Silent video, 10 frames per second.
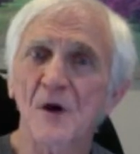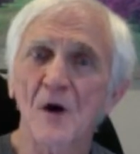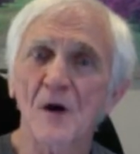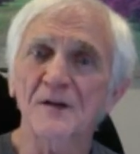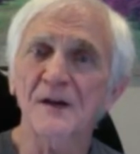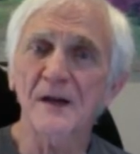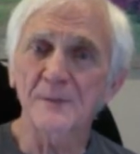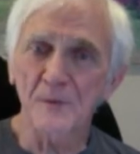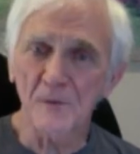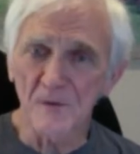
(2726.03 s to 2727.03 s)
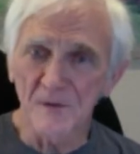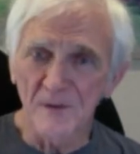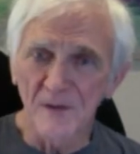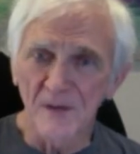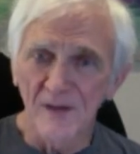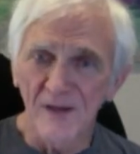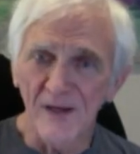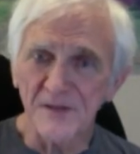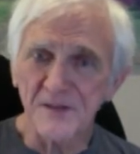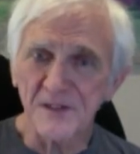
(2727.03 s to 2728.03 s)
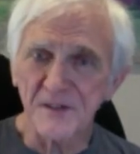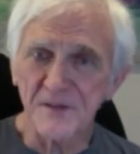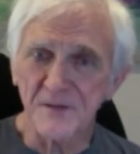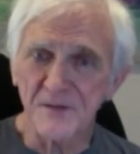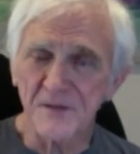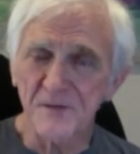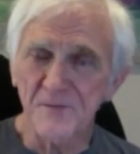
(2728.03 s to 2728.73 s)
archetypal ancestors.